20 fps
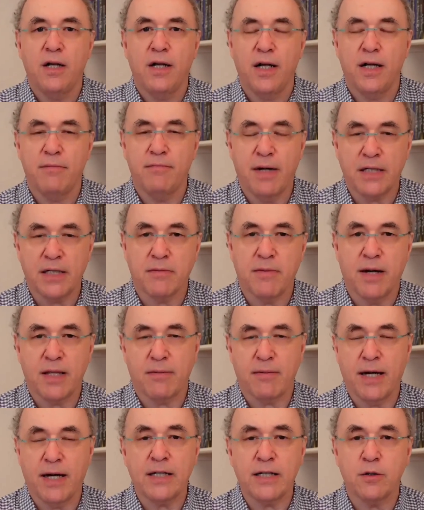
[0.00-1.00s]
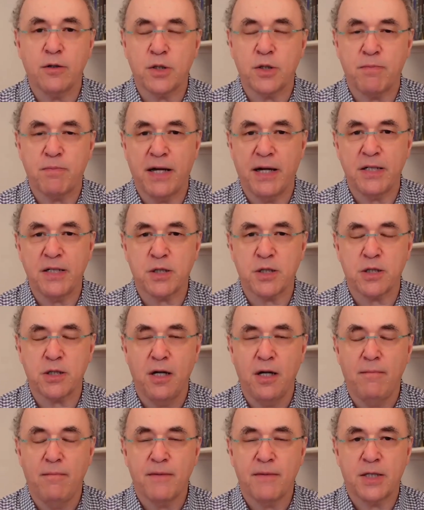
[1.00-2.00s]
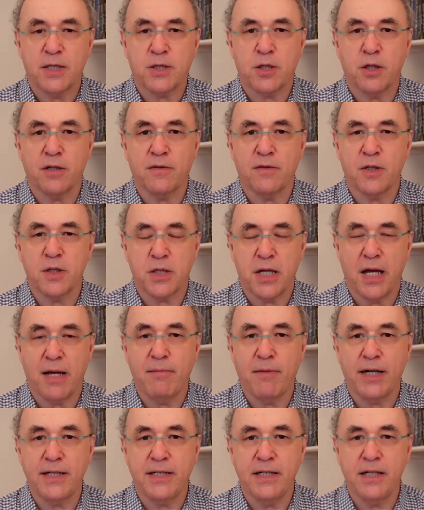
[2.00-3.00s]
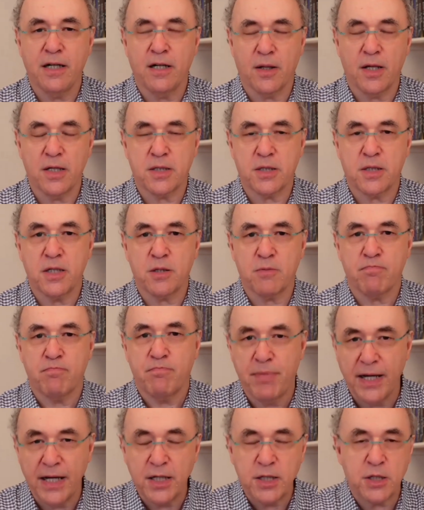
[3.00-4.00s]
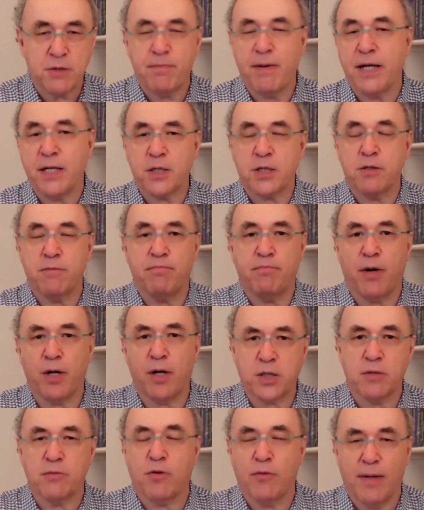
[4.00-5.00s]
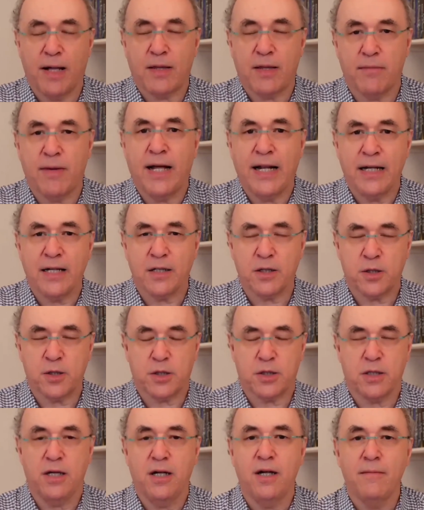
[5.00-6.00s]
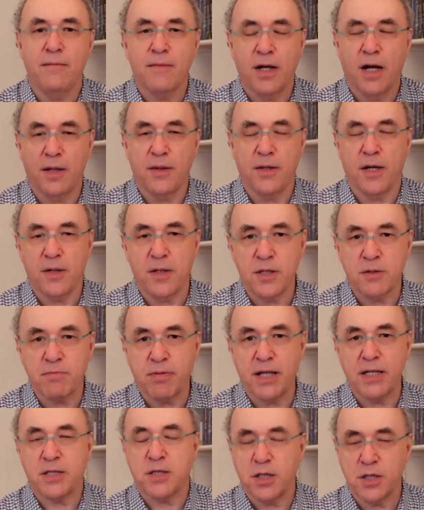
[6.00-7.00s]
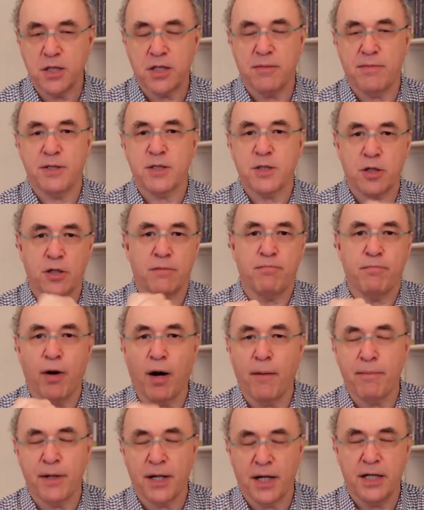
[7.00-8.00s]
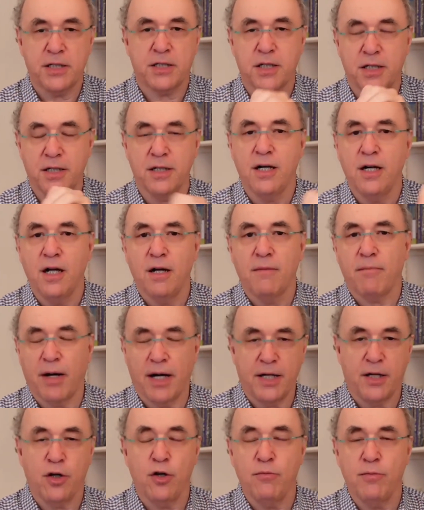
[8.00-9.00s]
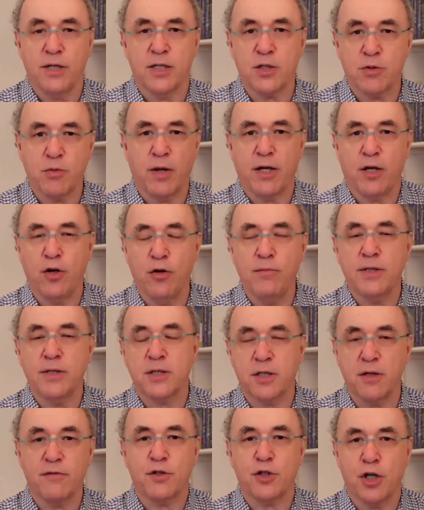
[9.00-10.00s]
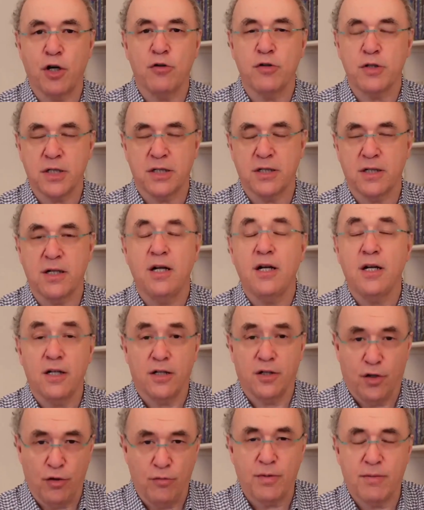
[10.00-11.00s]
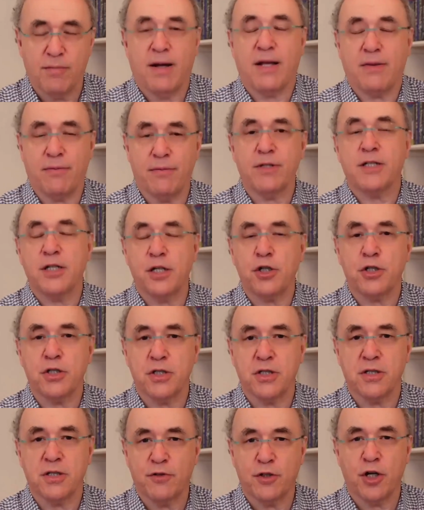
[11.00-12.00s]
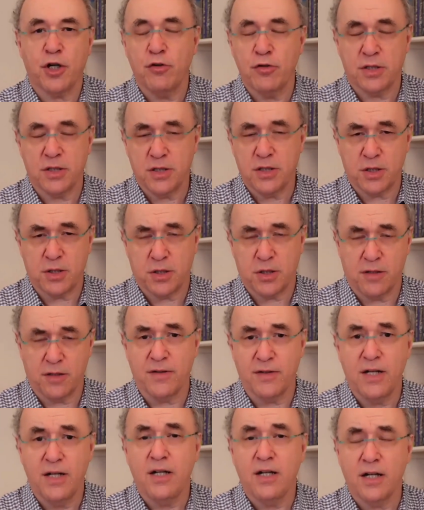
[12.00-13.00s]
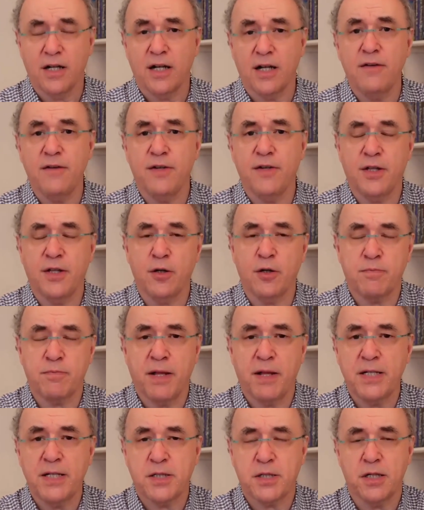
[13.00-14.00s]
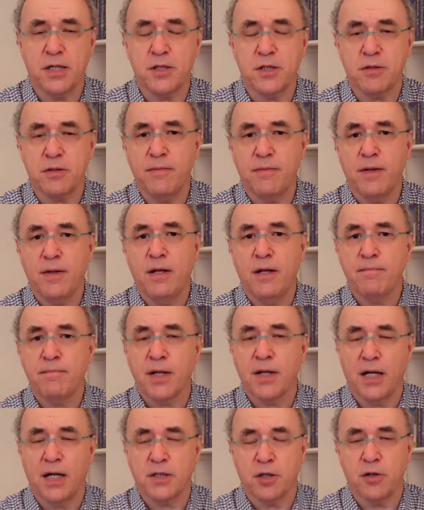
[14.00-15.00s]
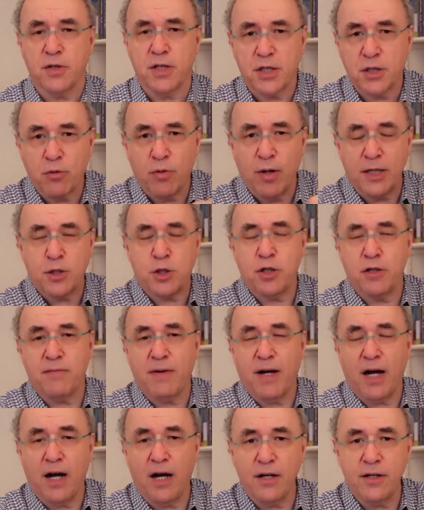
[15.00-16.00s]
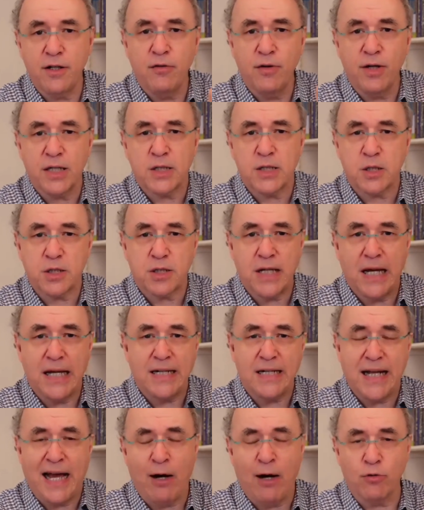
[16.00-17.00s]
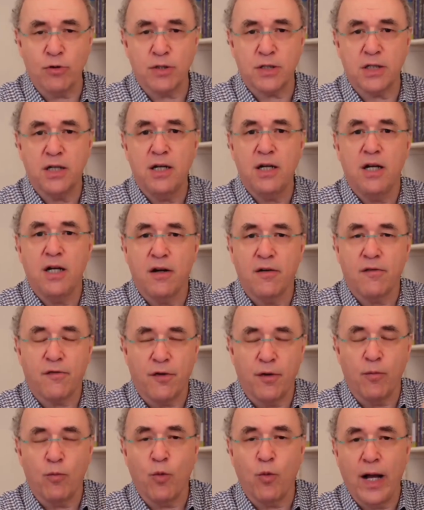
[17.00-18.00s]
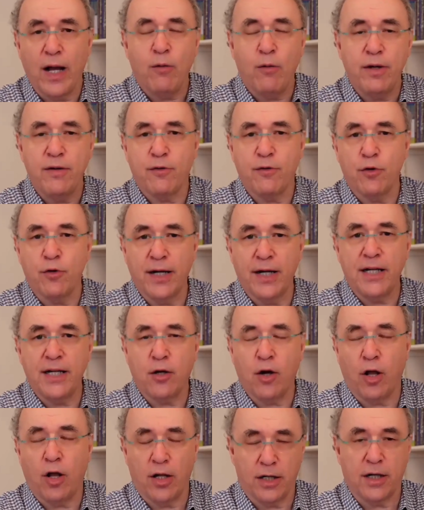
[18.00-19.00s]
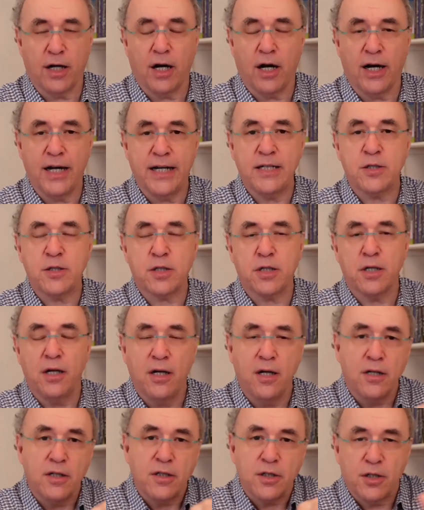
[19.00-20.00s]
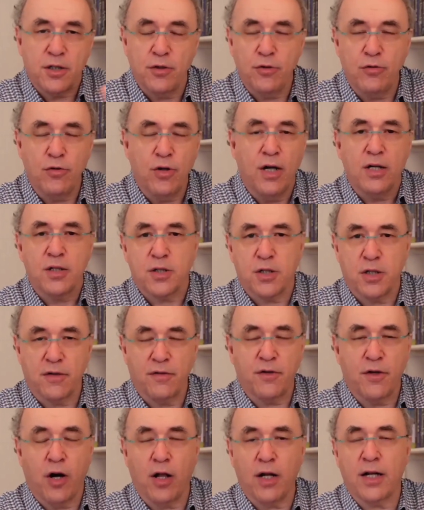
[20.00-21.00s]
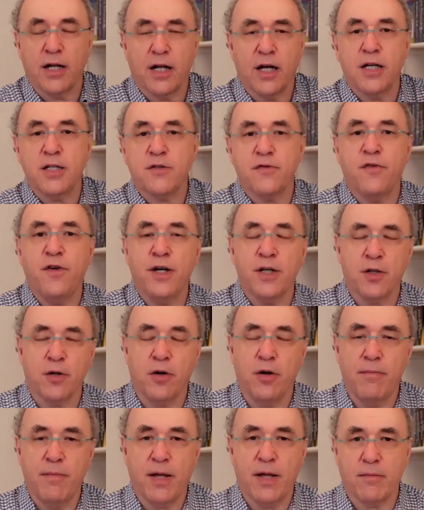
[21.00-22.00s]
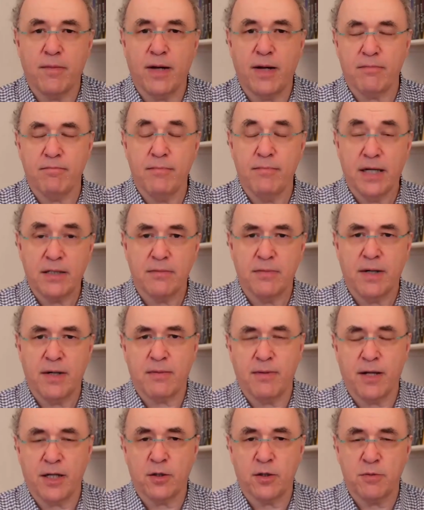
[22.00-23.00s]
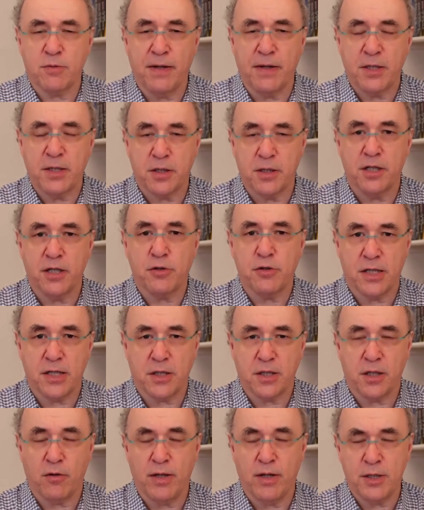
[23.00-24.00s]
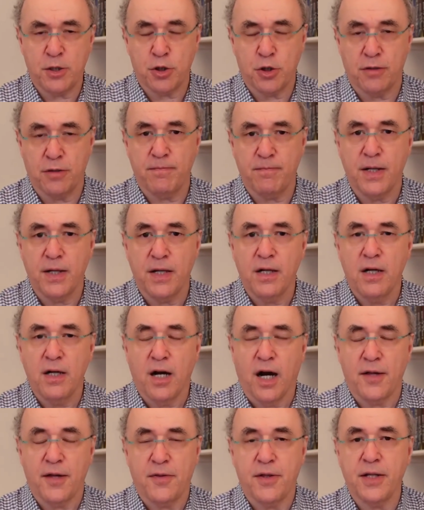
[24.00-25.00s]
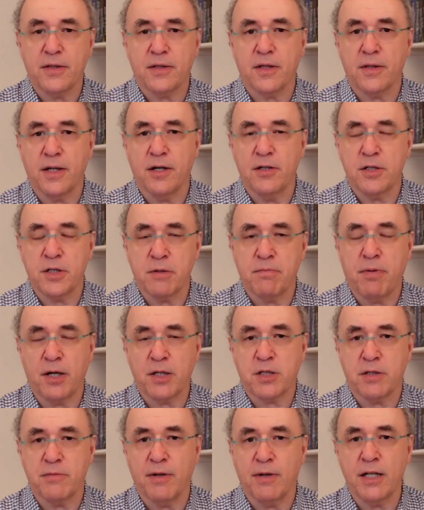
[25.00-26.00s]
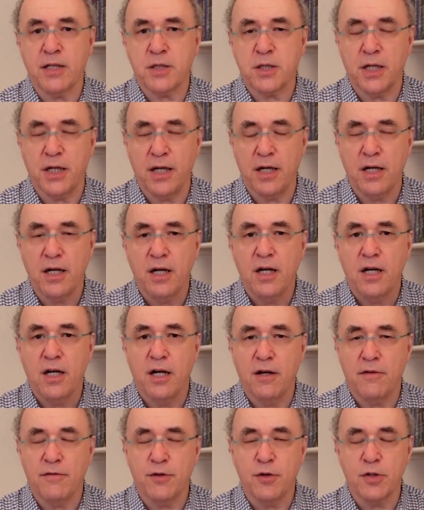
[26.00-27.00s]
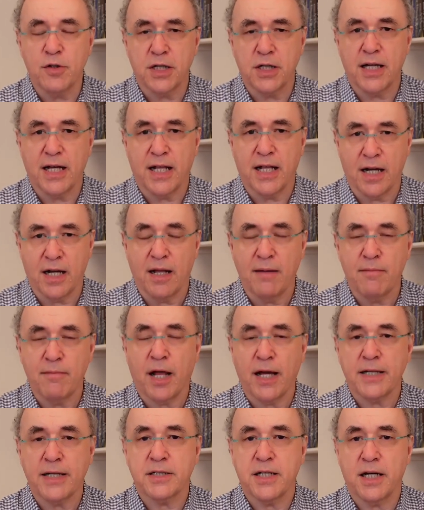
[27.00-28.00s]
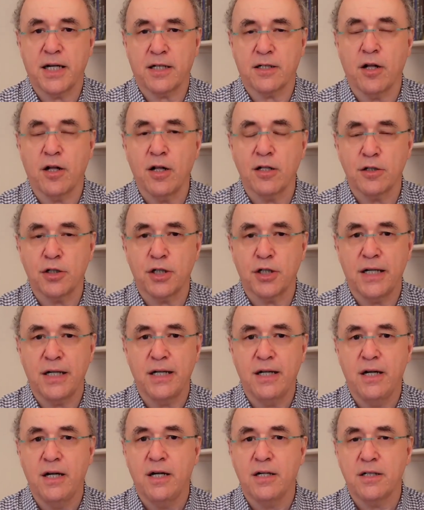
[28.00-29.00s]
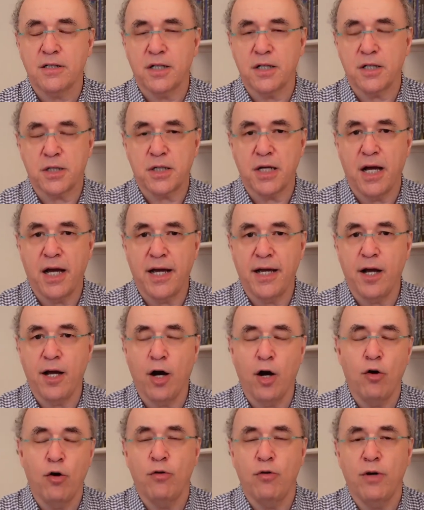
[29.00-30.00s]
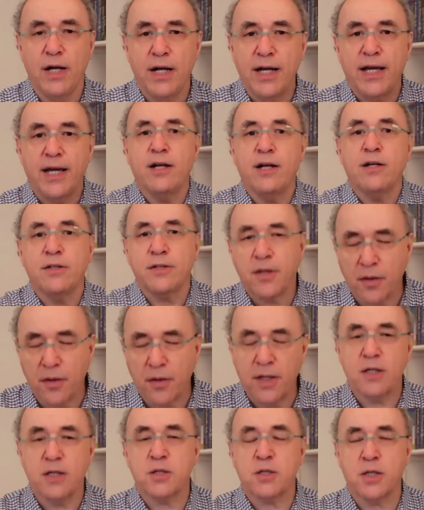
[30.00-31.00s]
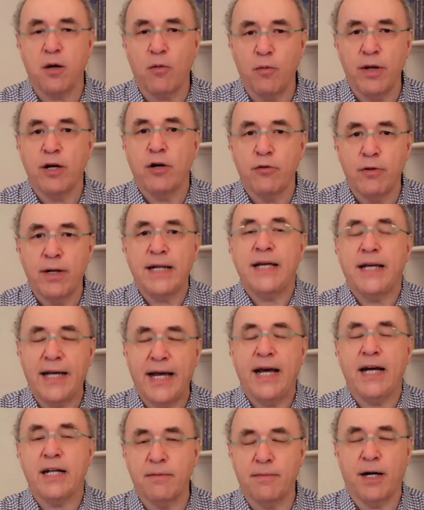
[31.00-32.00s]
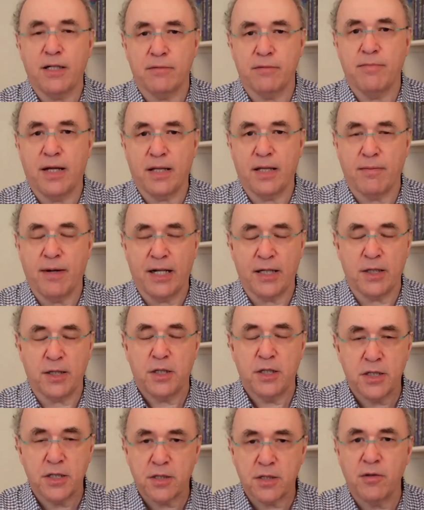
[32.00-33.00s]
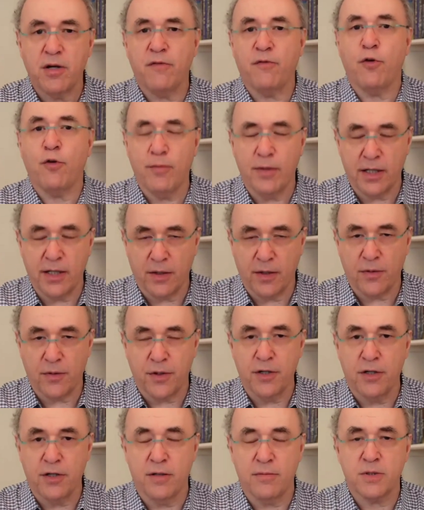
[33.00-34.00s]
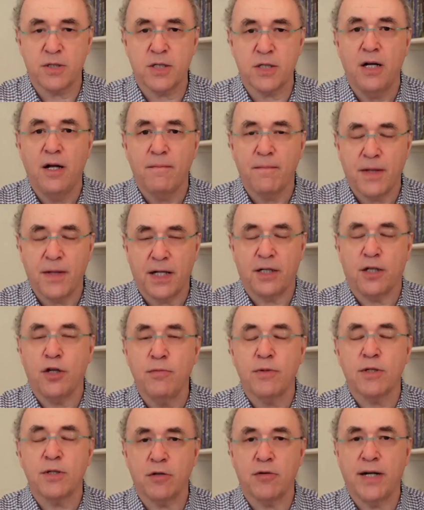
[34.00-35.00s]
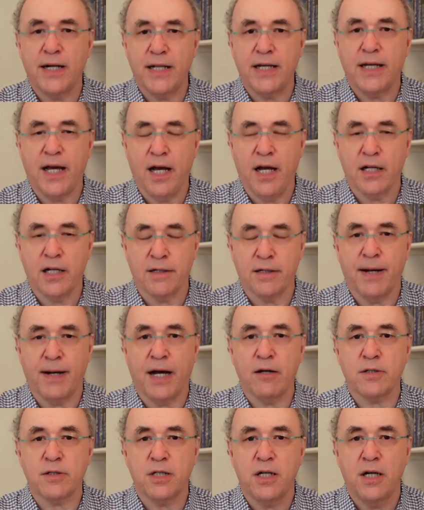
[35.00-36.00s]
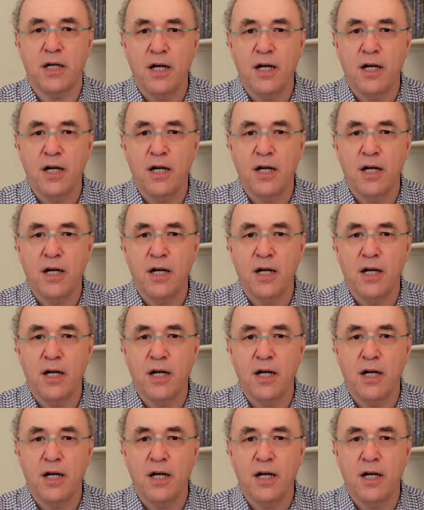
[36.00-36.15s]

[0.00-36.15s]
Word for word: In metamathematical space, it's sort of the same idea. There's this big space of possible mathematics and there are these places that have been sort of populated by humans where humans have chosen, human mathematicians have chosen to sort of live in those places. And so, this question about how do you extend out from where we've already colonized to sort of colonize further in mathemat- metamathematical space is an interesting question. I think that there is a possibility of using LLM like technology to say, oh, here are the things that we already cared about in mathematics. Here's three or four million theorems that humans already cared about.